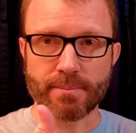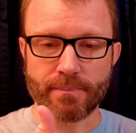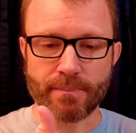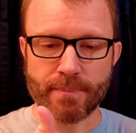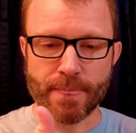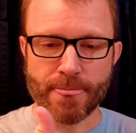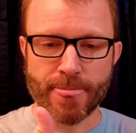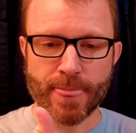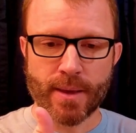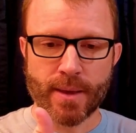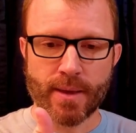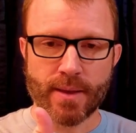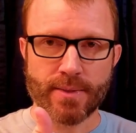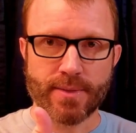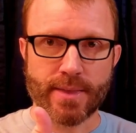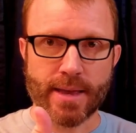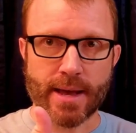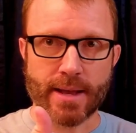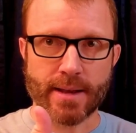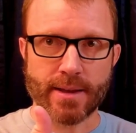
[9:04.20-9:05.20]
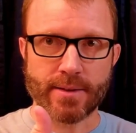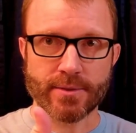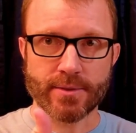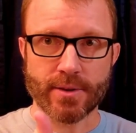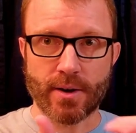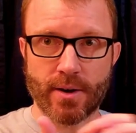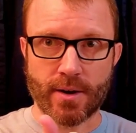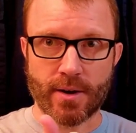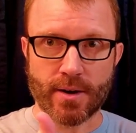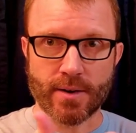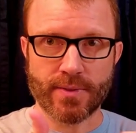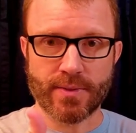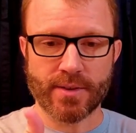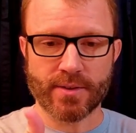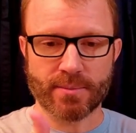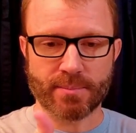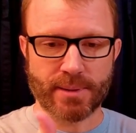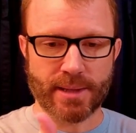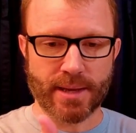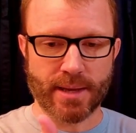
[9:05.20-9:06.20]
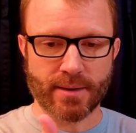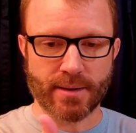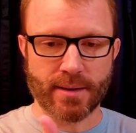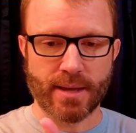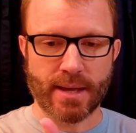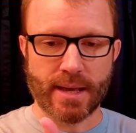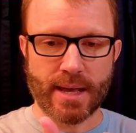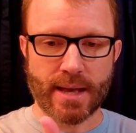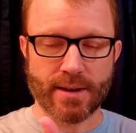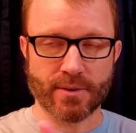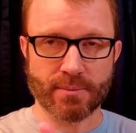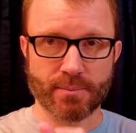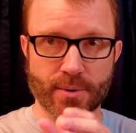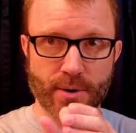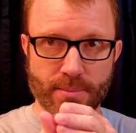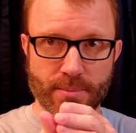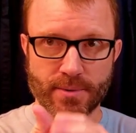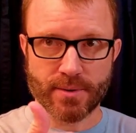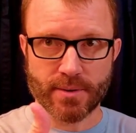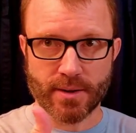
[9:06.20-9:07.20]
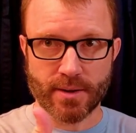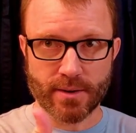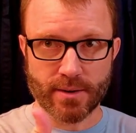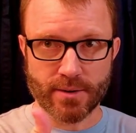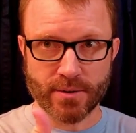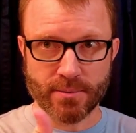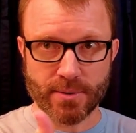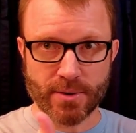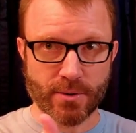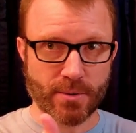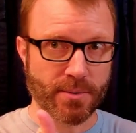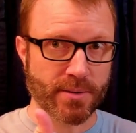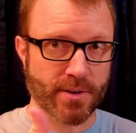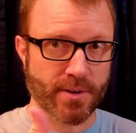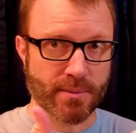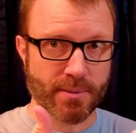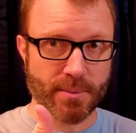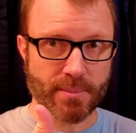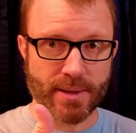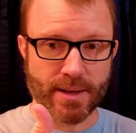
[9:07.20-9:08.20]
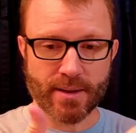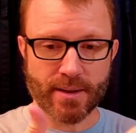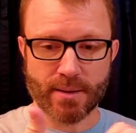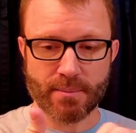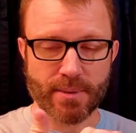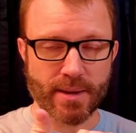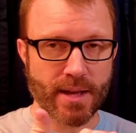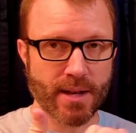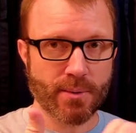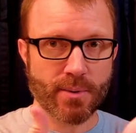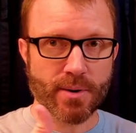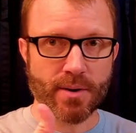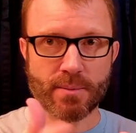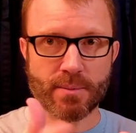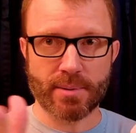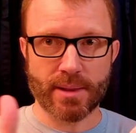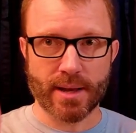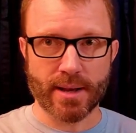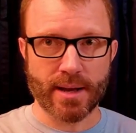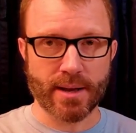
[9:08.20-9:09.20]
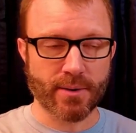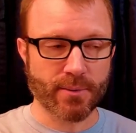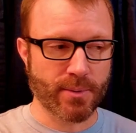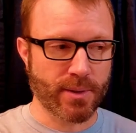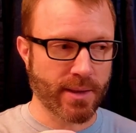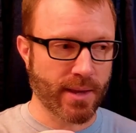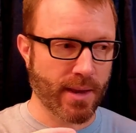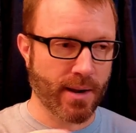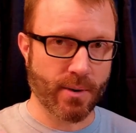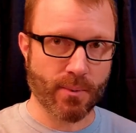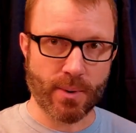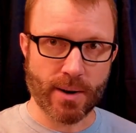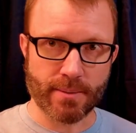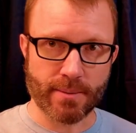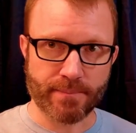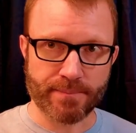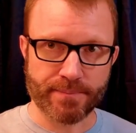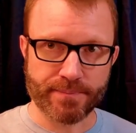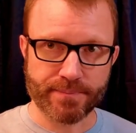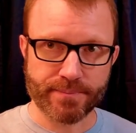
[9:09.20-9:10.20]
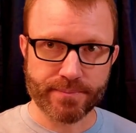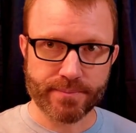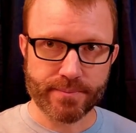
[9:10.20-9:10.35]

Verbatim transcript: one, that is on this plane and is perpendicular to my normal. It's on the plane. It can be anywhere on the plane. I don't really care where.